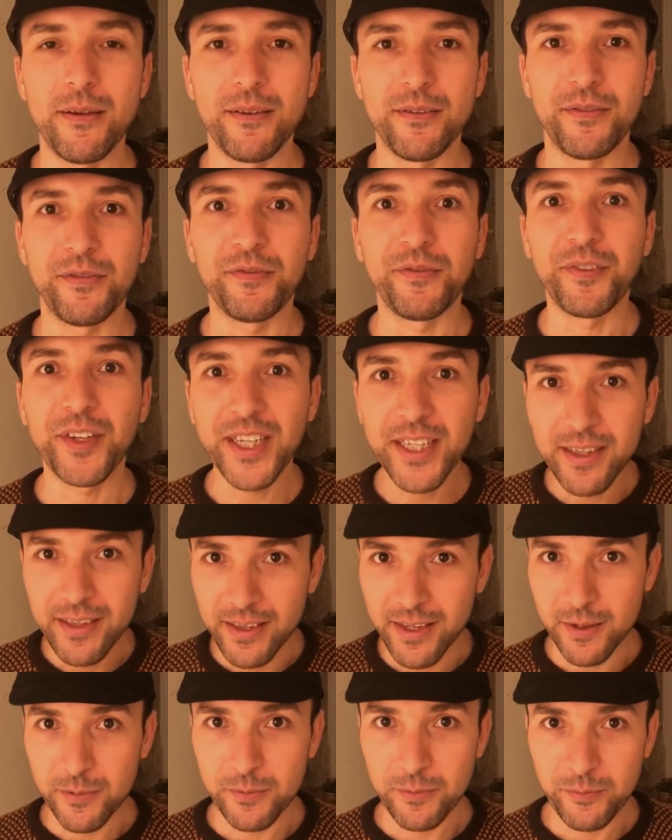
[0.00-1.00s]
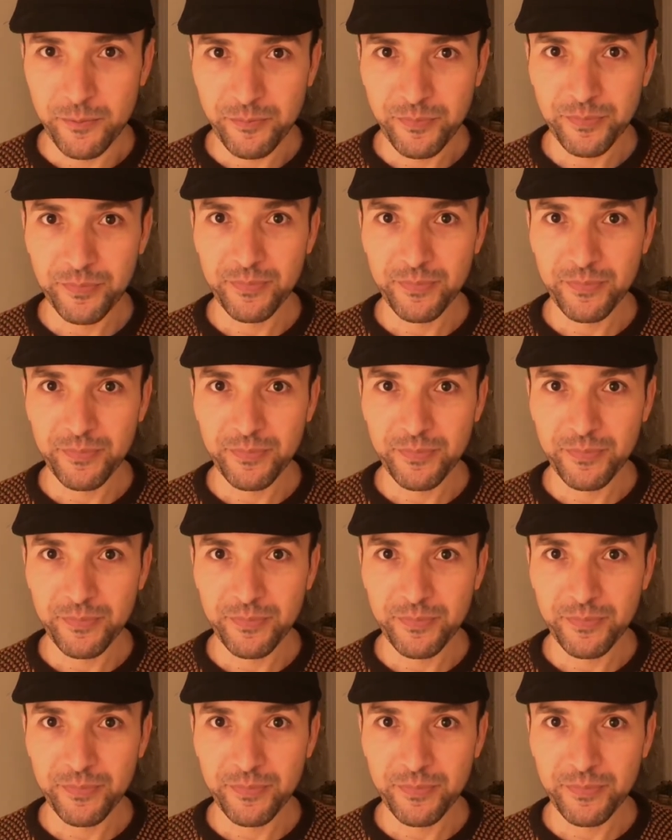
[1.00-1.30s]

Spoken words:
feed them.